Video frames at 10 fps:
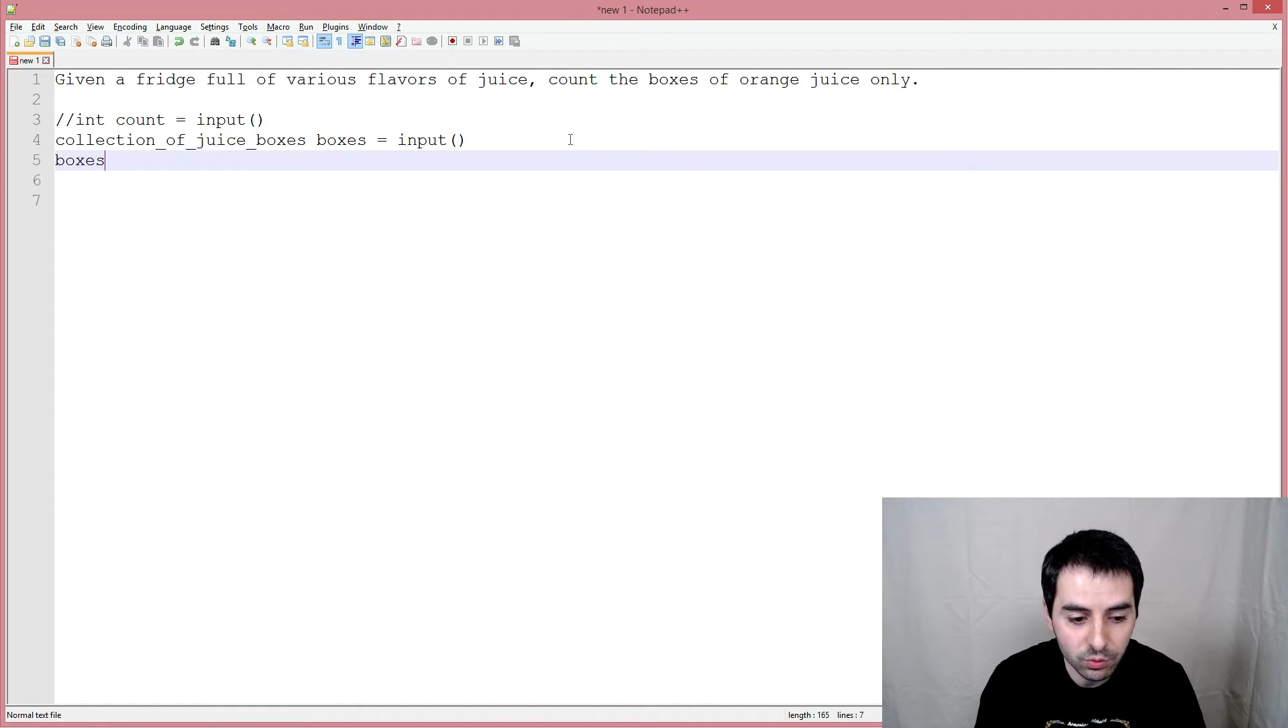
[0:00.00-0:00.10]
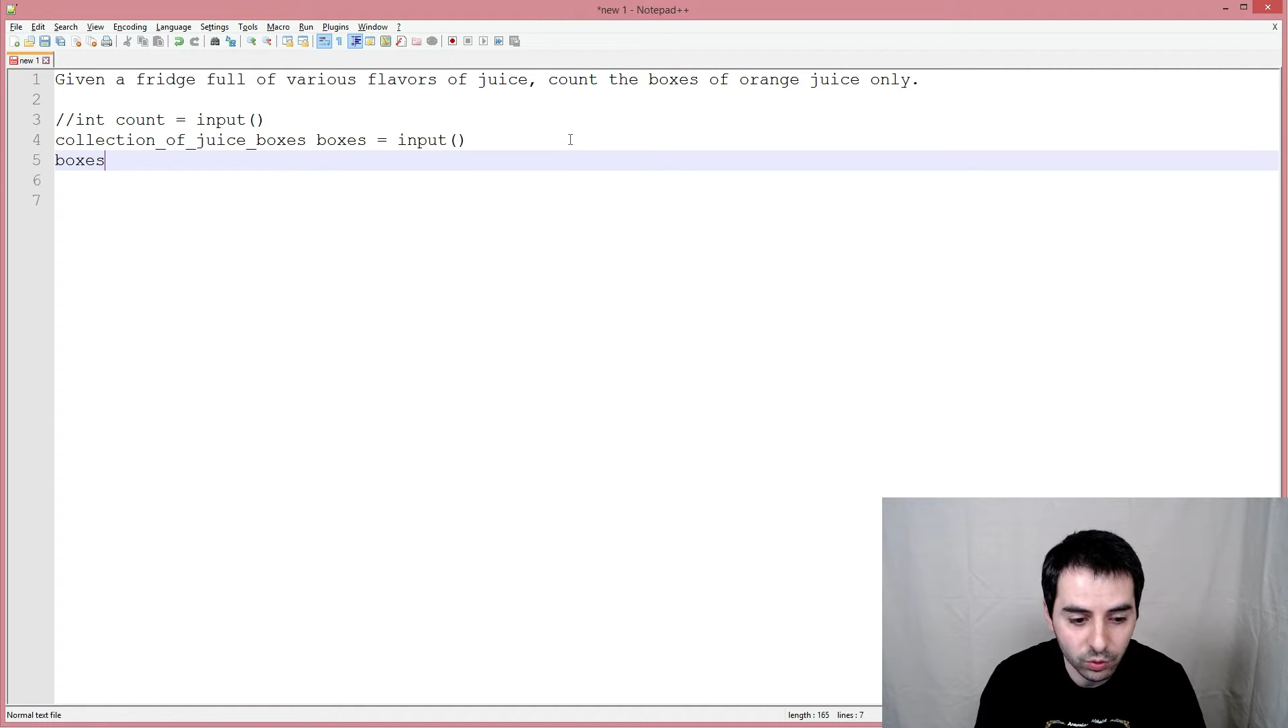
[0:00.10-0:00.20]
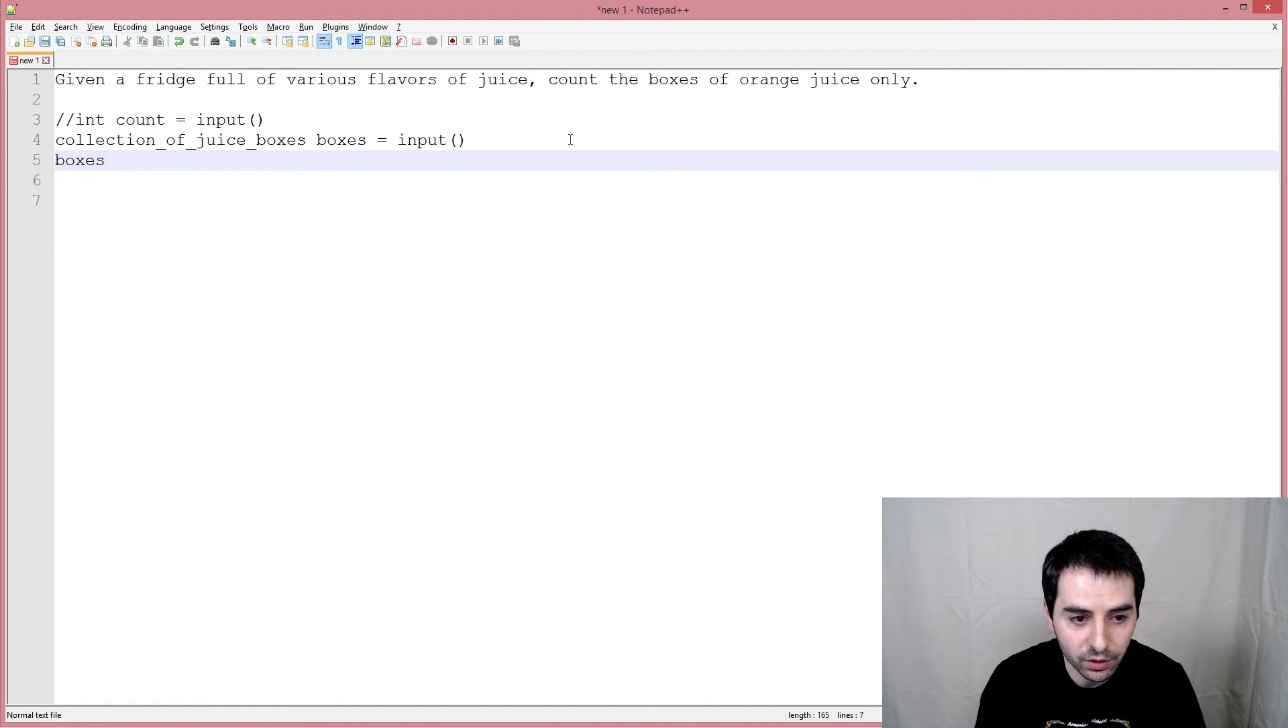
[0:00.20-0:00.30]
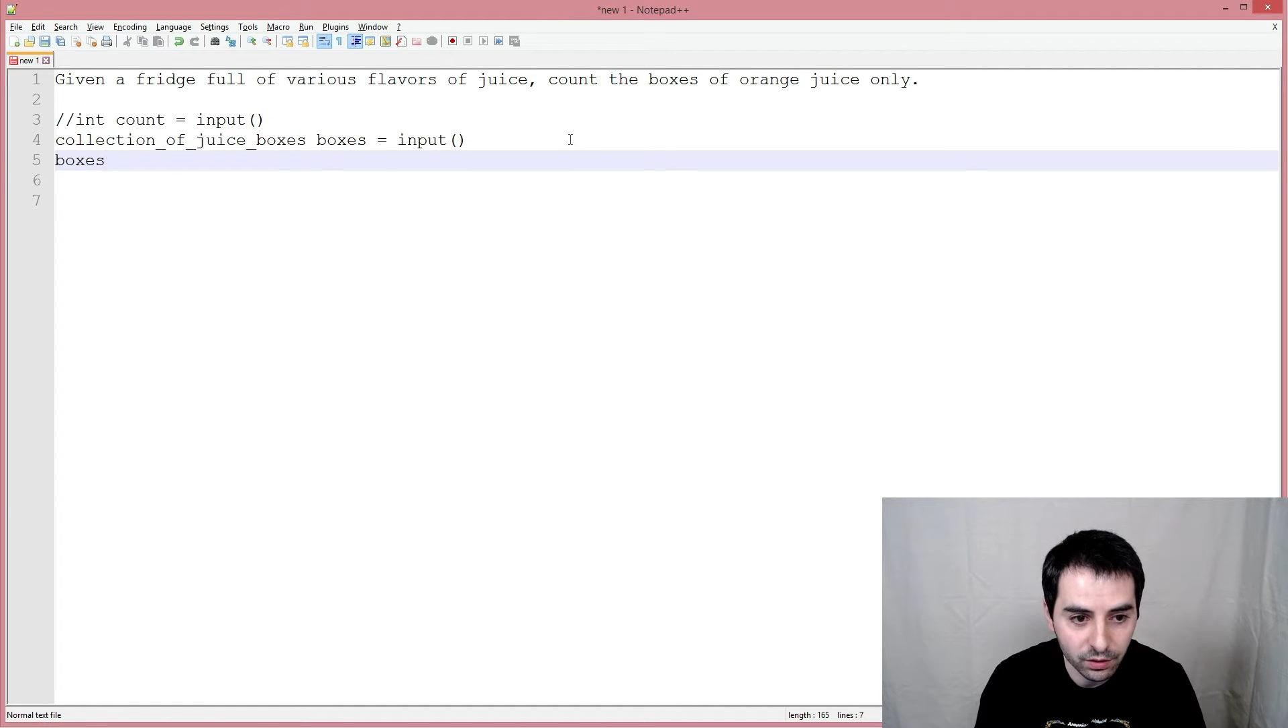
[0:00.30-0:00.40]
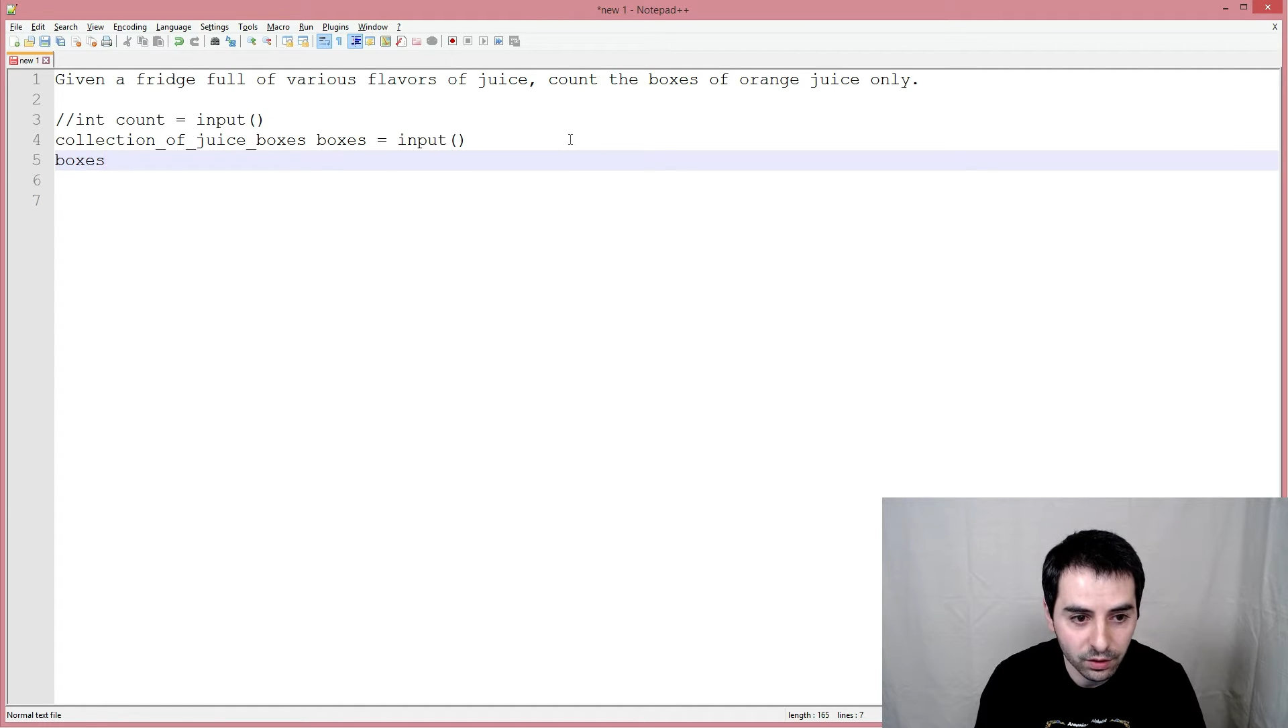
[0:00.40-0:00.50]

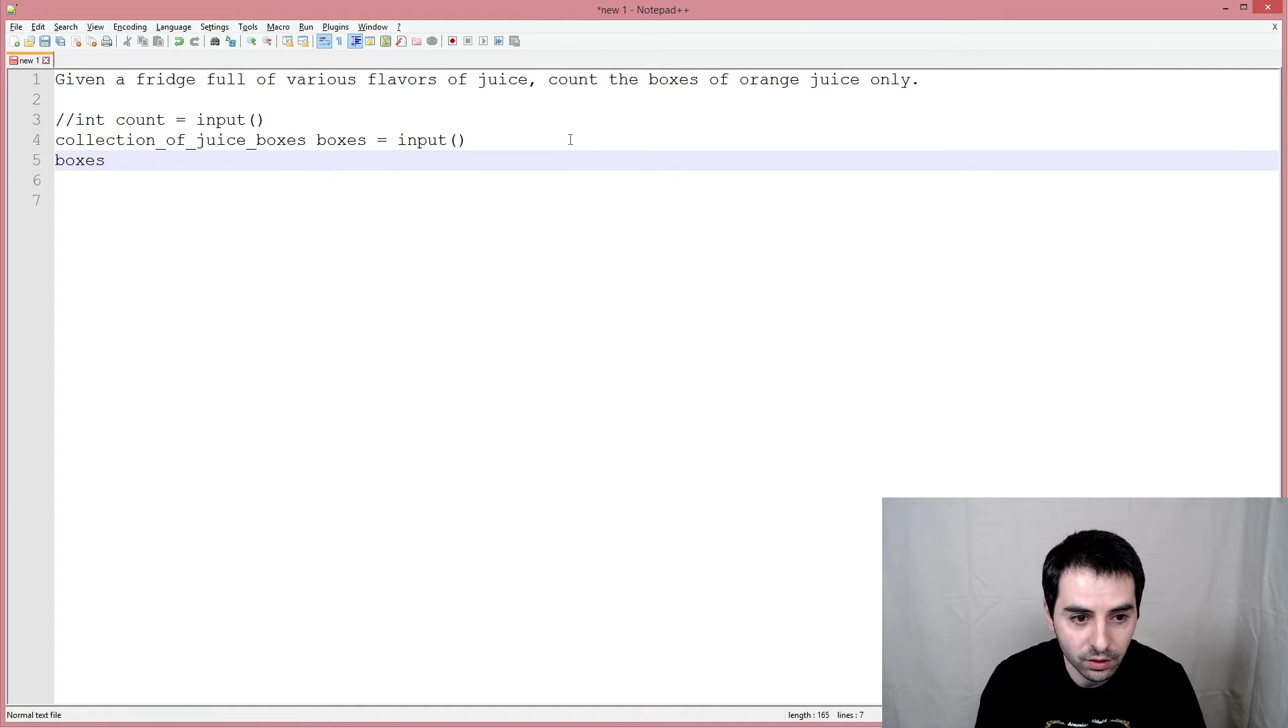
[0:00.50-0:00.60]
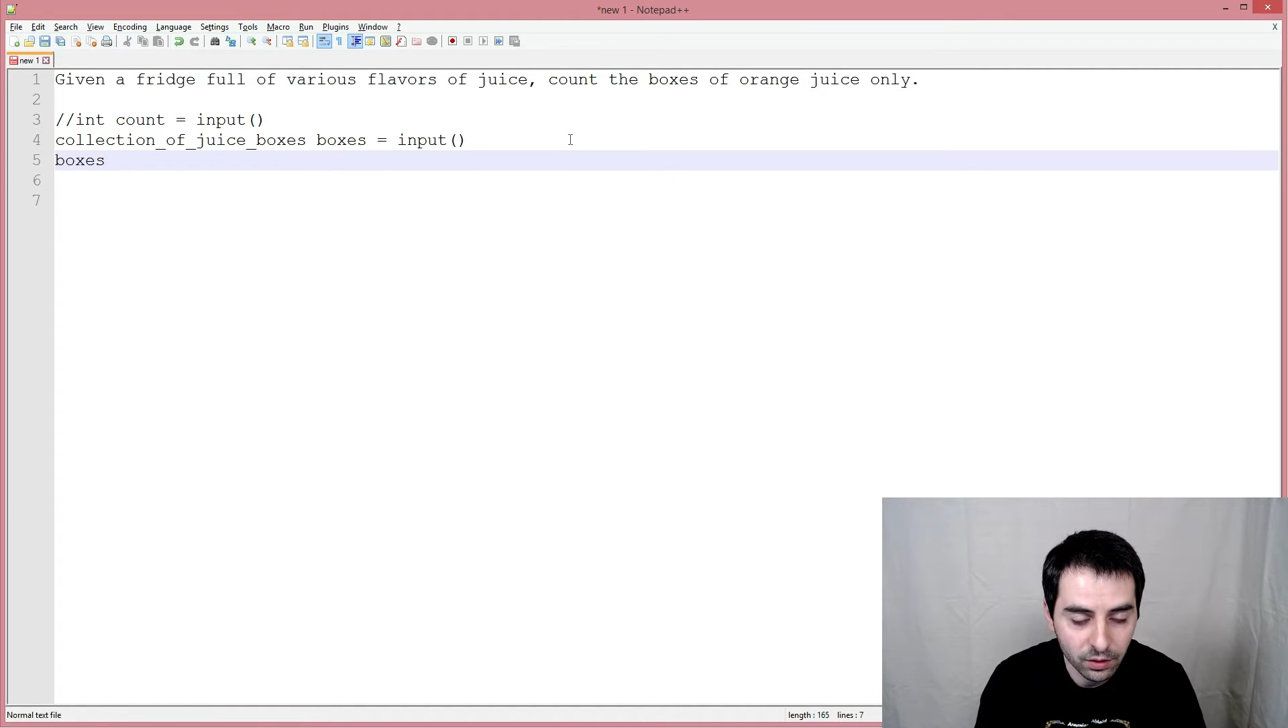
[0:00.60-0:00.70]
with